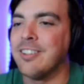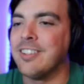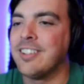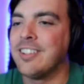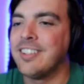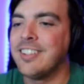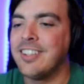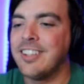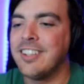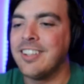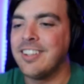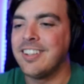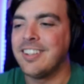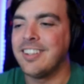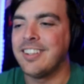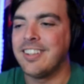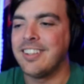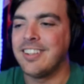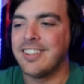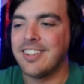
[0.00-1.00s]
or is, is
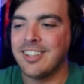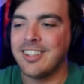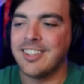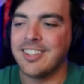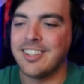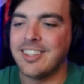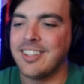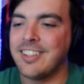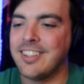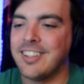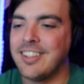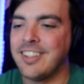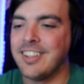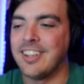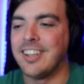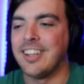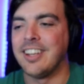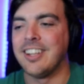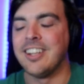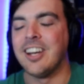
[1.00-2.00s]
that not their most recent?
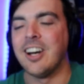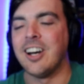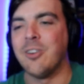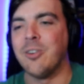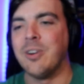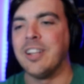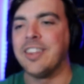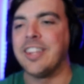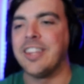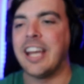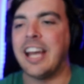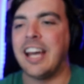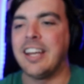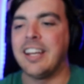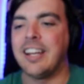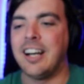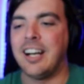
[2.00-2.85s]
I no, well, they had.